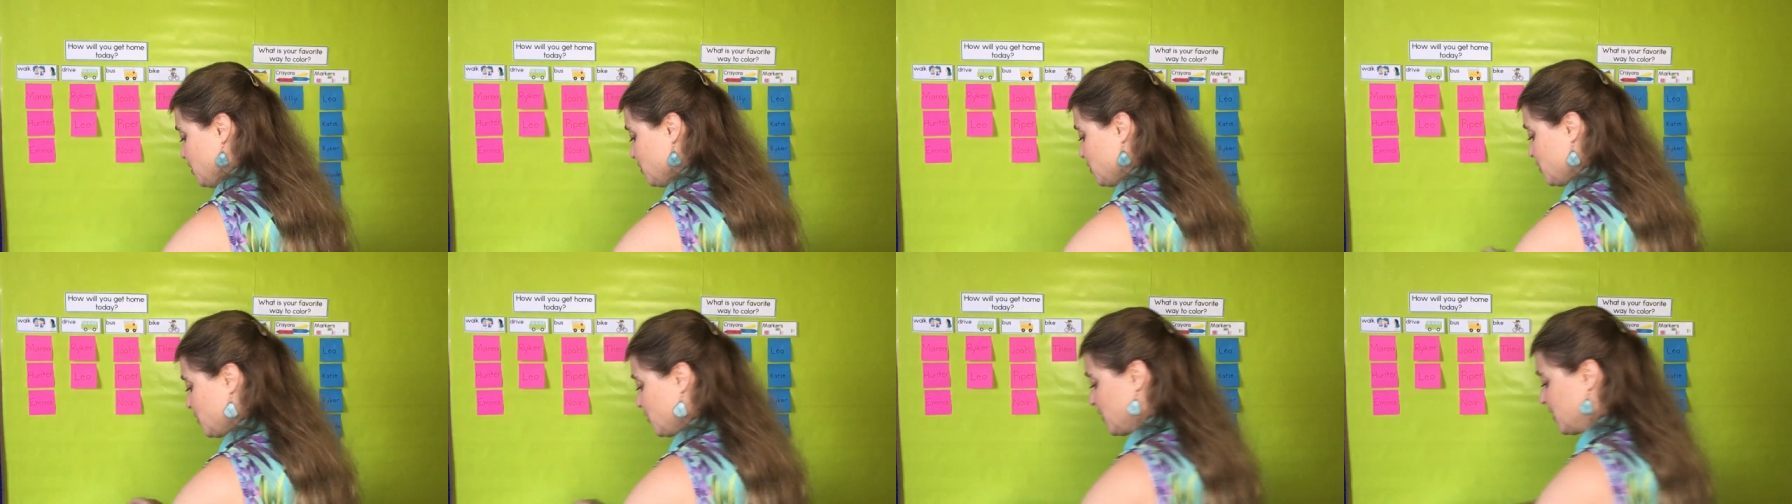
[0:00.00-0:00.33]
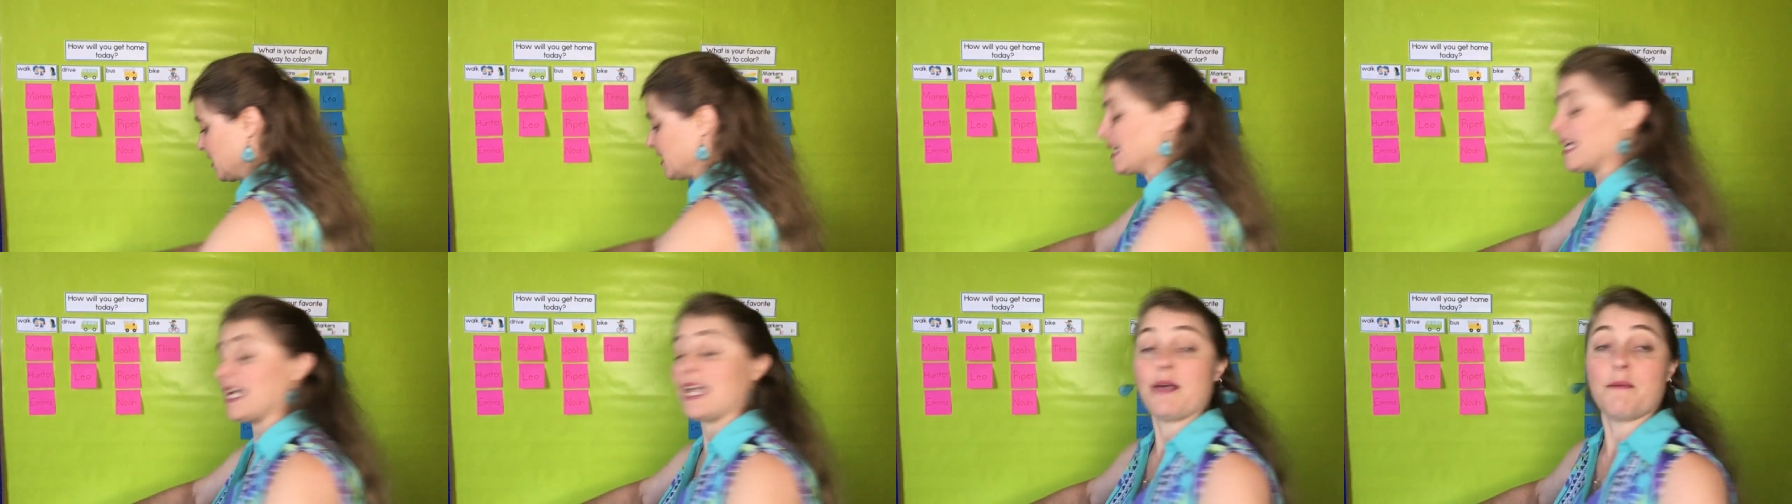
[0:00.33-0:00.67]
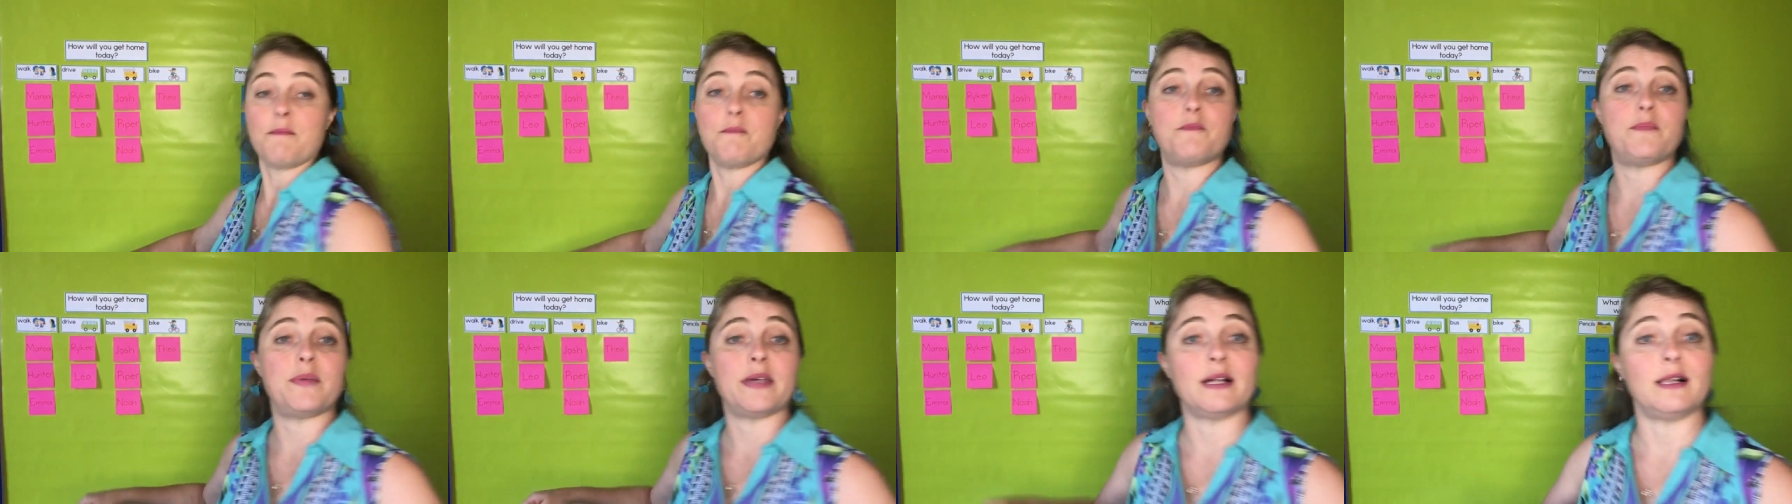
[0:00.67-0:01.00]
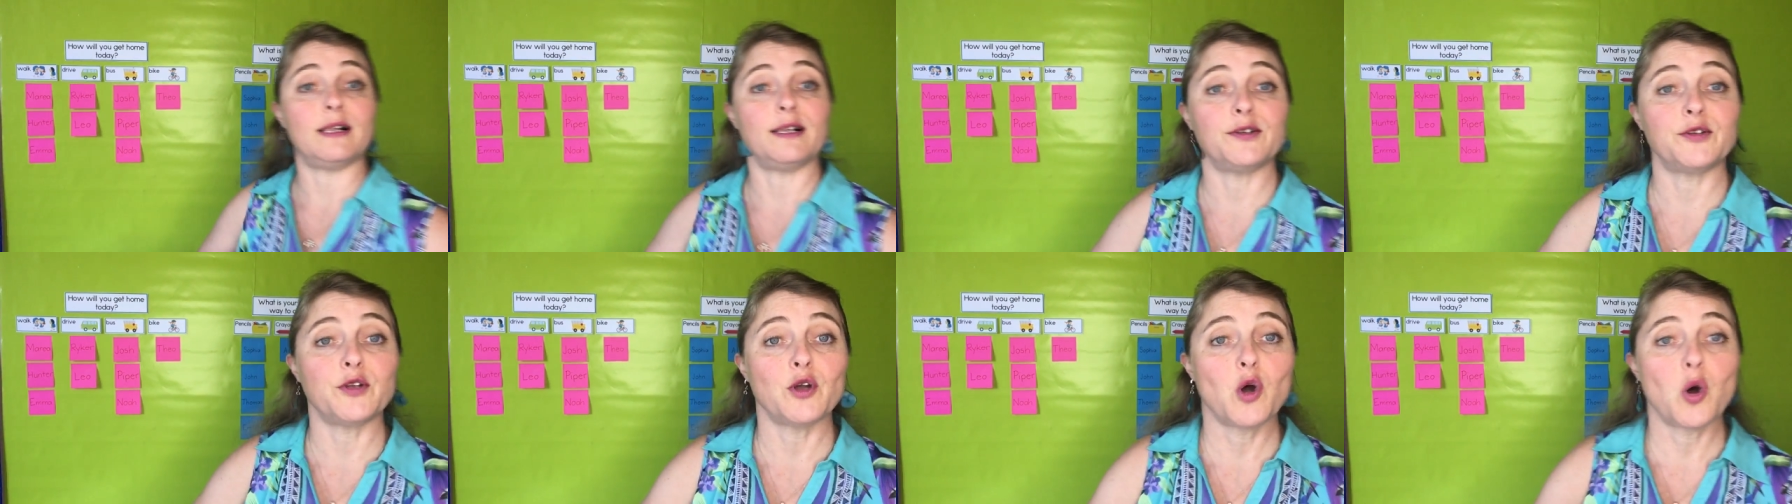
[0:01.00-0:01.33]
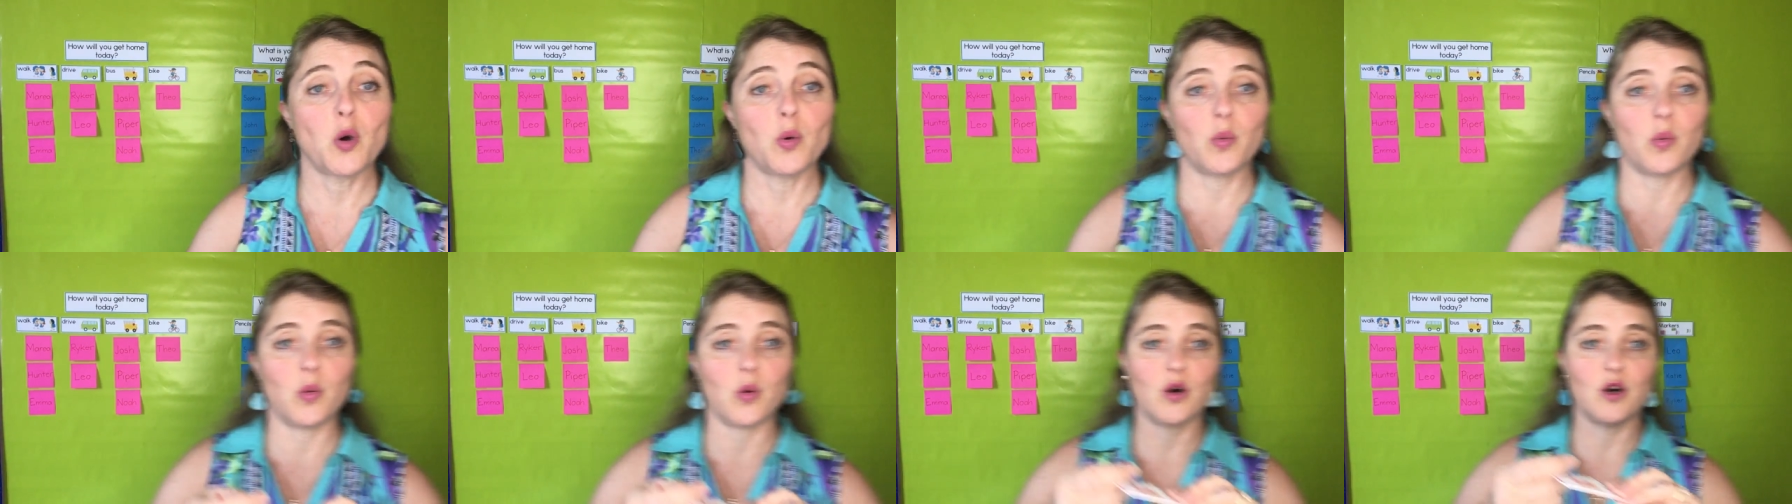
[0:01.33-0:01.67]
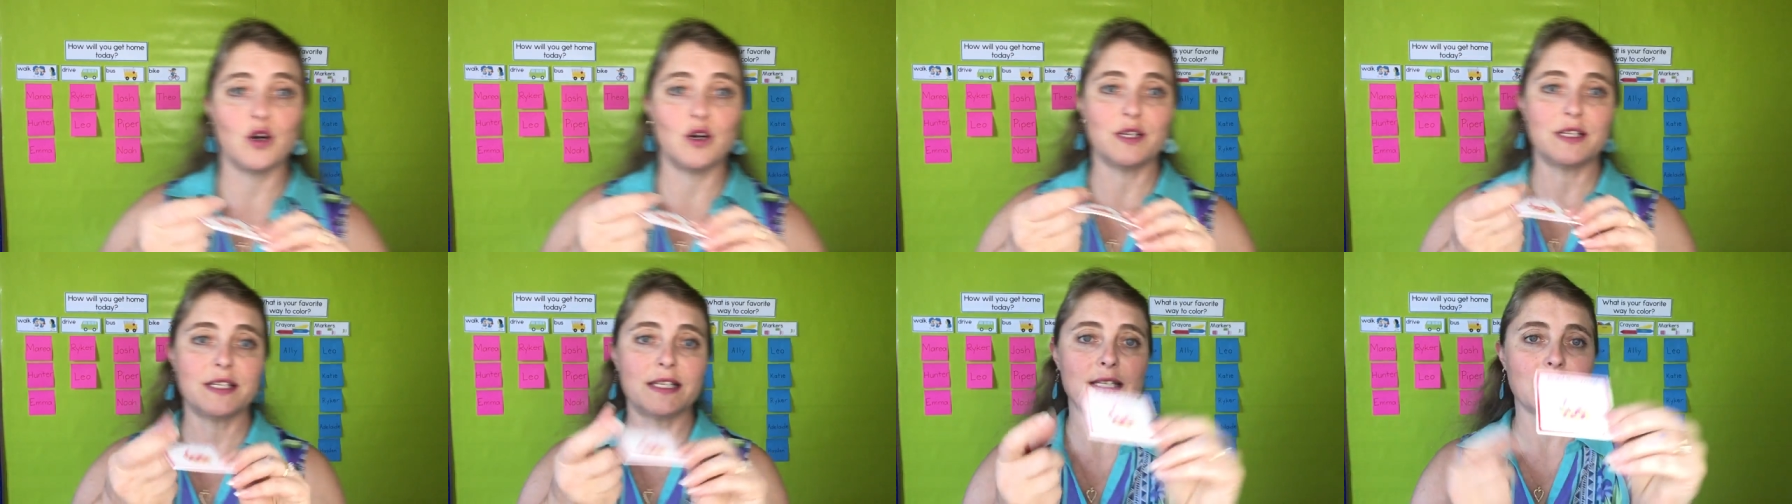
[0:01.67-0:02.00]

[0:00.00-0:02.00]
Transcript: children can build words.